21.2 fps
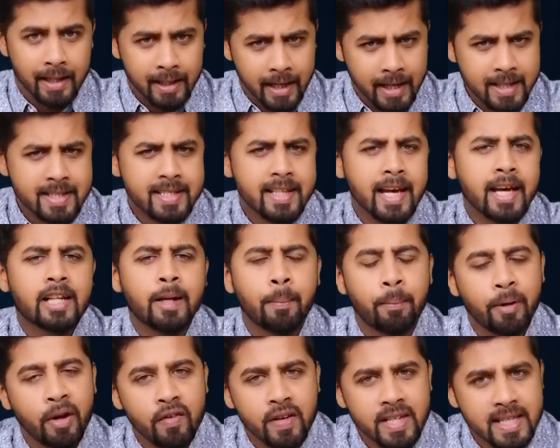Let's take the
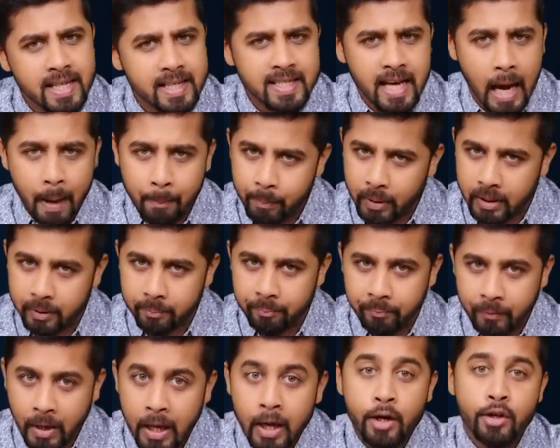previous example.
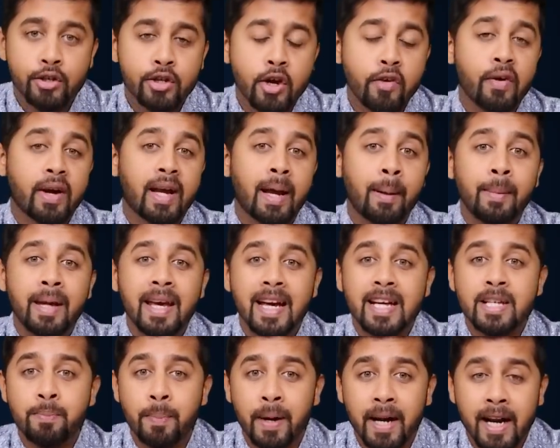So if a company
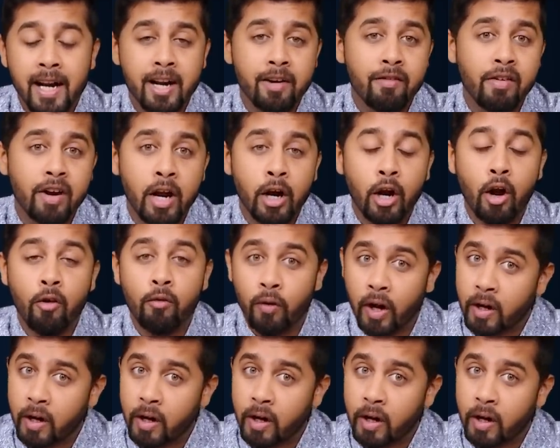has paid a dividend of